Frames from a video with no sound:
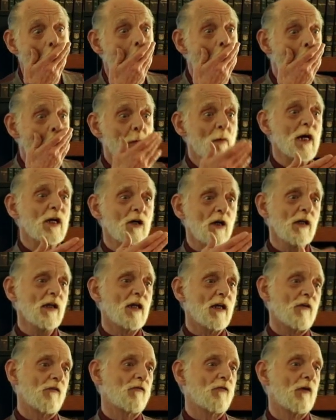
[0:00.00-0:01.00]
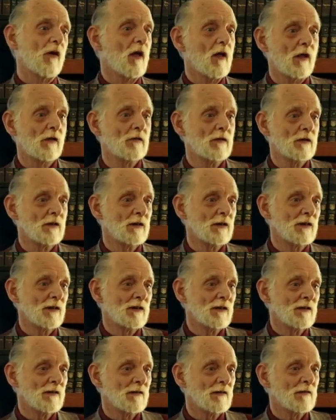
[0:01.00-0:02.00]
Oh my goodness.
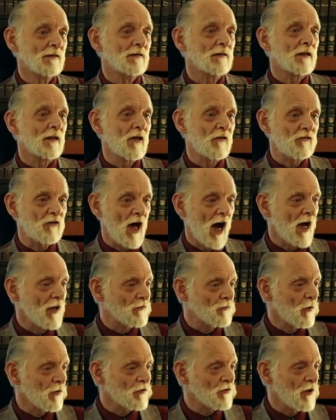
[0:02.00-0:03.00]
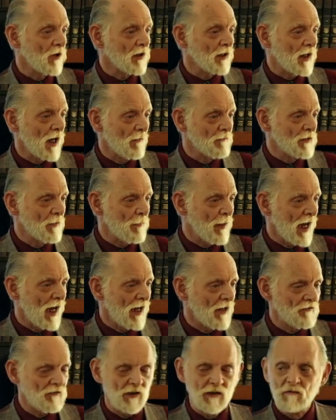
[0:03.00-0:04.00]
Because God's word is going to come to
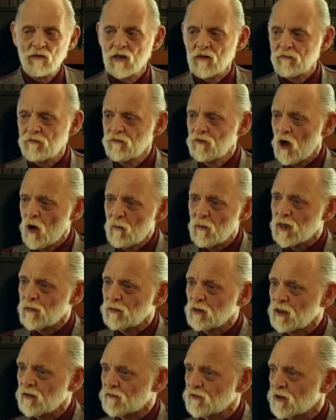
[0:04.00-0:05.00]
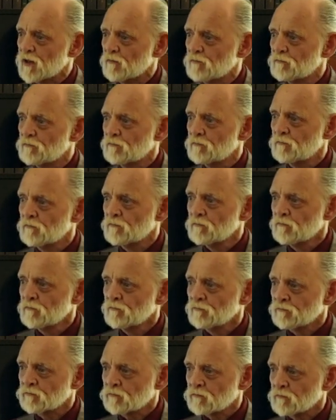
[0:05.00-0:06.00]
pass even if nobody believes it.
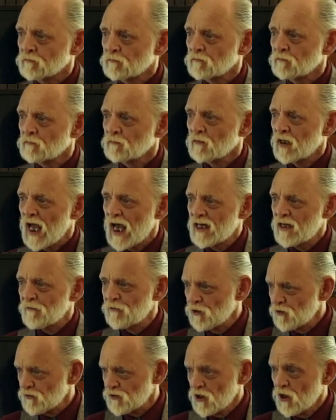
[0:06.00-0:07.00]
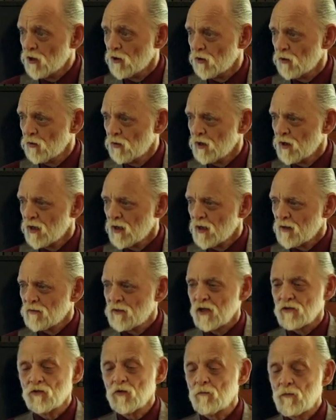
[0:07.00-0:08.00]
And if you do,
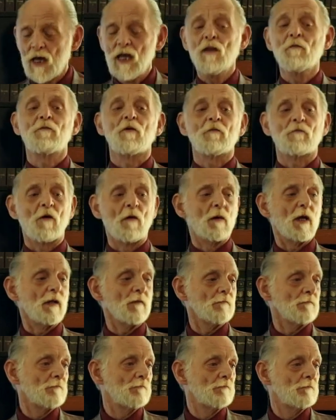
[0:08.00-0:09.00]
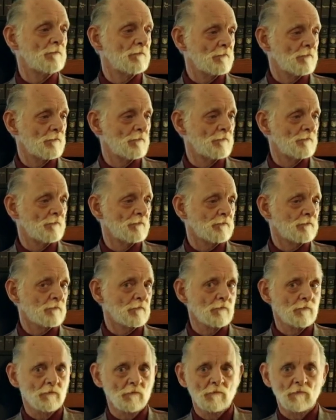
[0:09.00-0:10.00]
then you benefit from it.
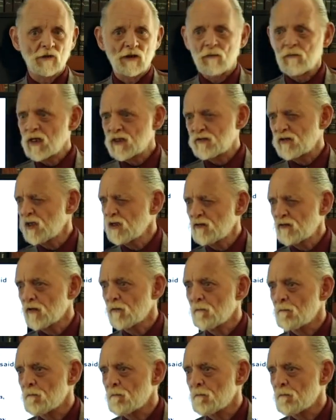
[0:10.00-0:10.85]
That makes sense?